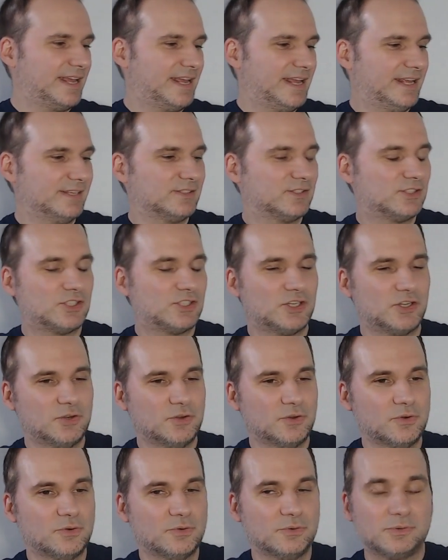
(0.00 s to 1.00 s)
is
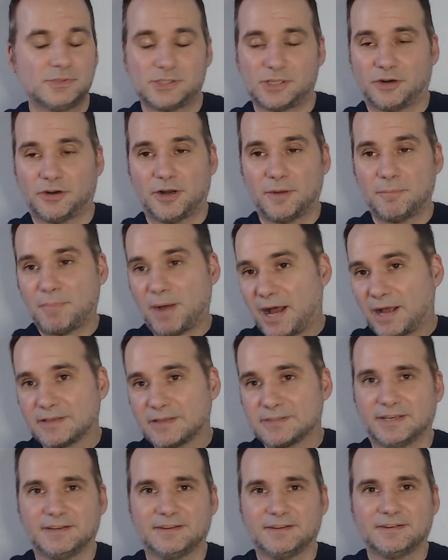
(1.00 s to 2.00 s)
to start
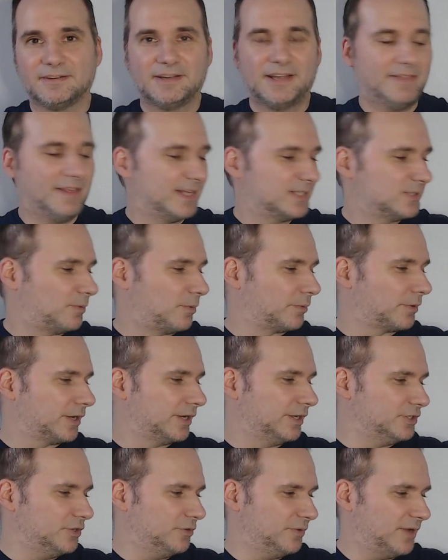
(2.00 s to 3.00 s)
unboxing. And that's what we're going
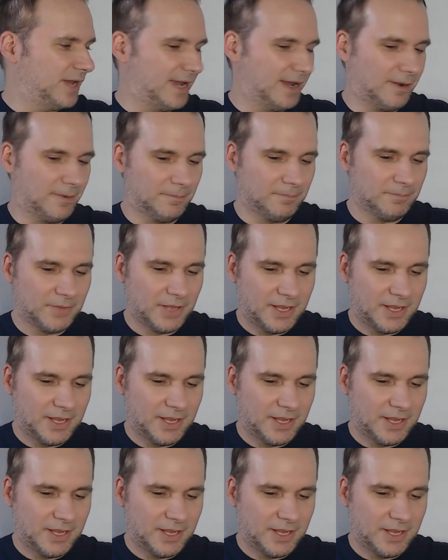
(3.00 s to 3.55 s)
to do now.